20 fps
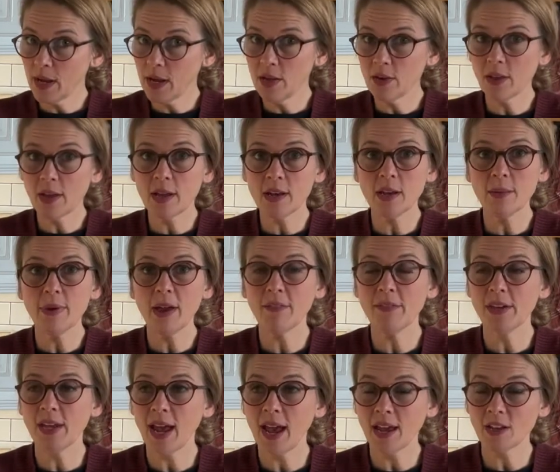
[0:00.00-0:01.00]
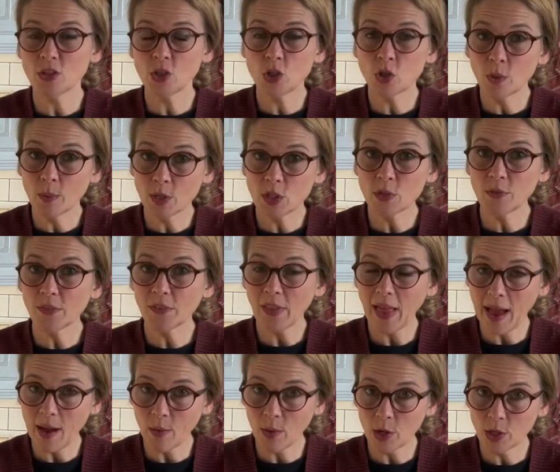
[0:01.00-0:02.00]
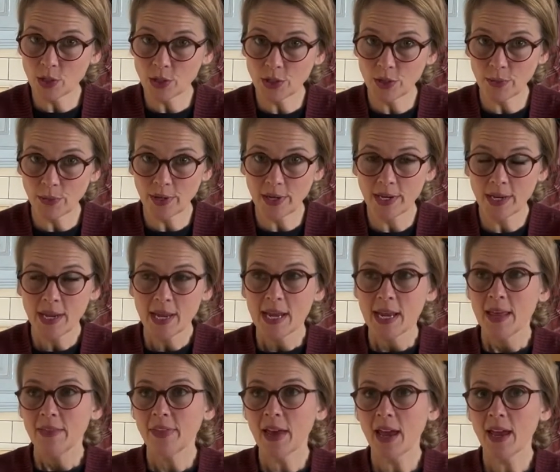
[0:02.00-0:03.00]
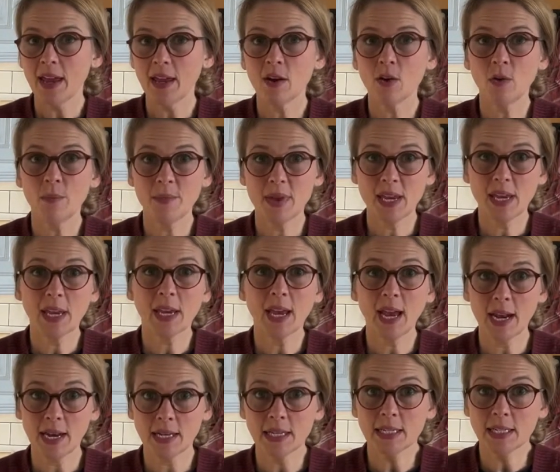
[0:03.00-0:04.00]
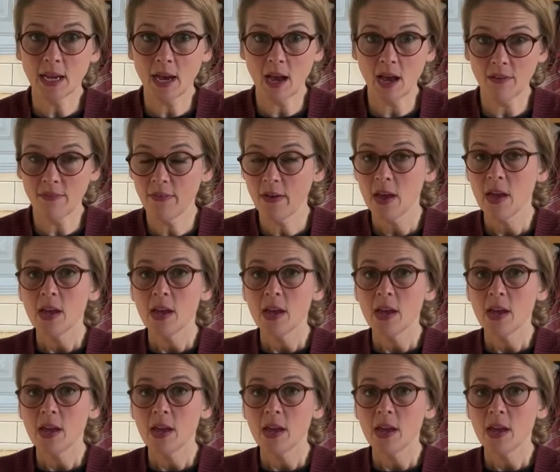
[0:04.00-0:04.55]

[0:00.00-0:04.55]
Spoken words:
You'll end up having to add so much flour to it that it'll make it kind of tough.